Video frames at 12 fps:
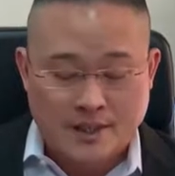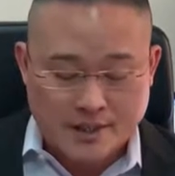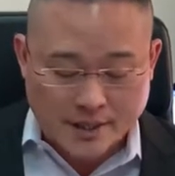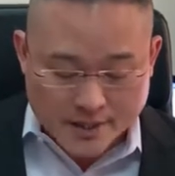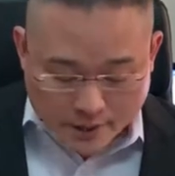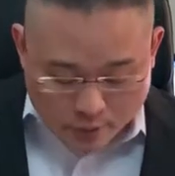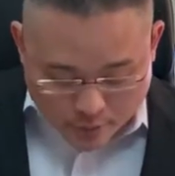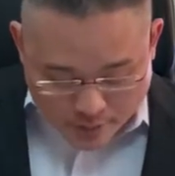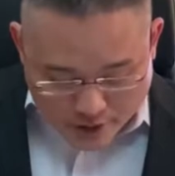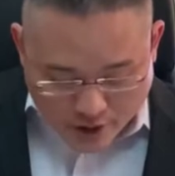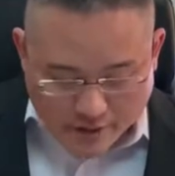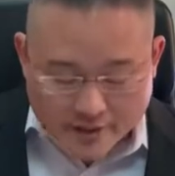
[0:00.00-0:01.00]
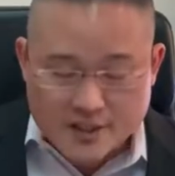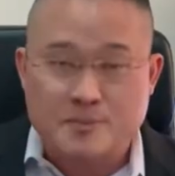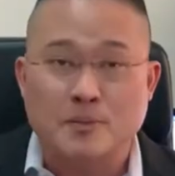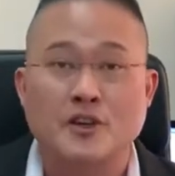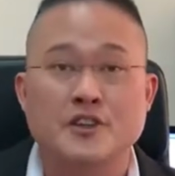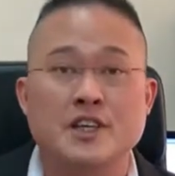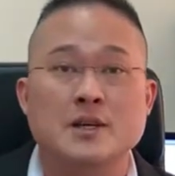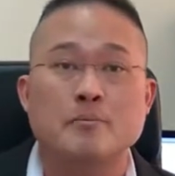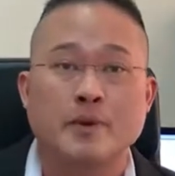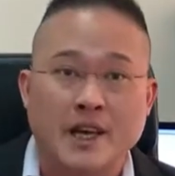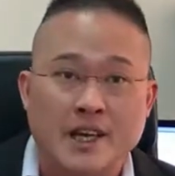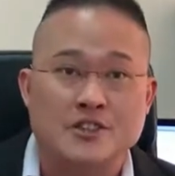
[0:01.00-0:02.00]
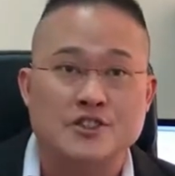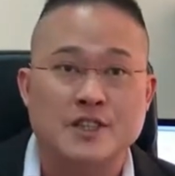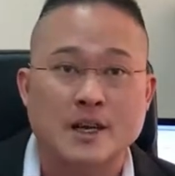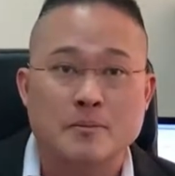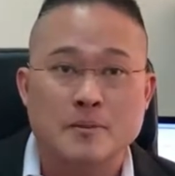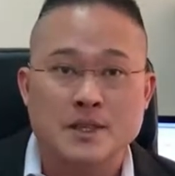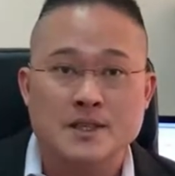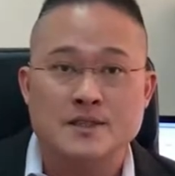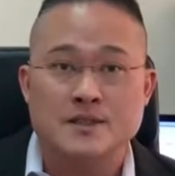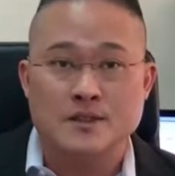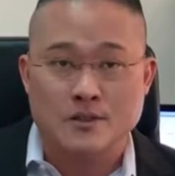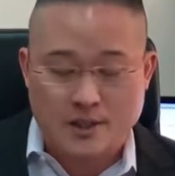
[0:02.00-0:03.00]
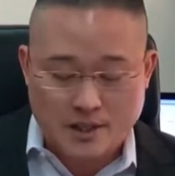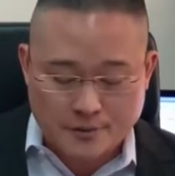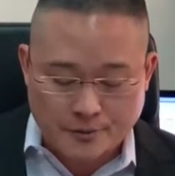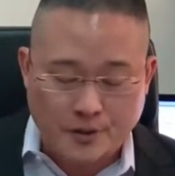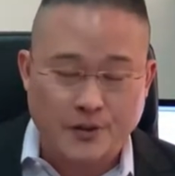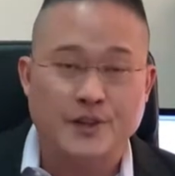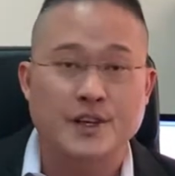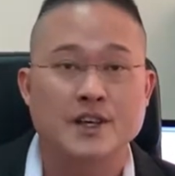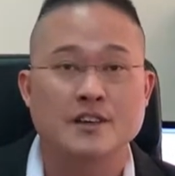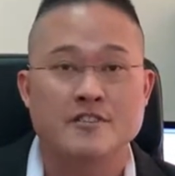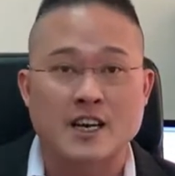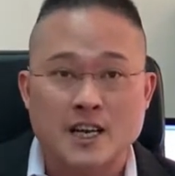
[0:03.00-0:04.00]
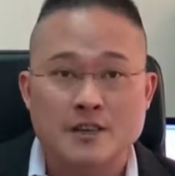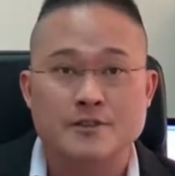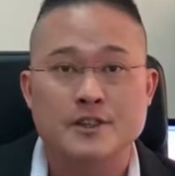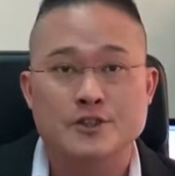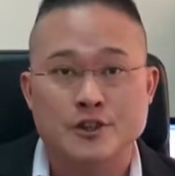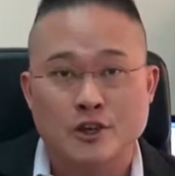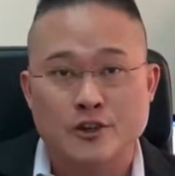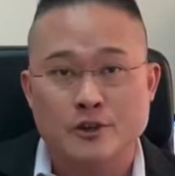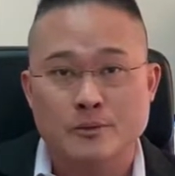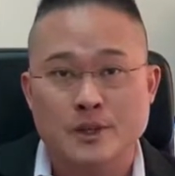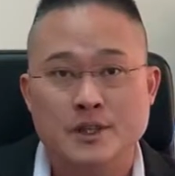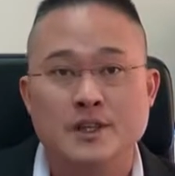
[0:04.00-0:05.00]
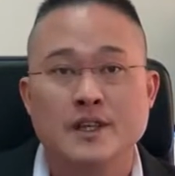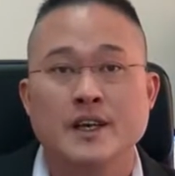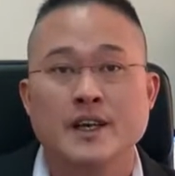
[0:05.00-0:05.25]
Then there will be corresponding page numbers, okay, for the relevant document.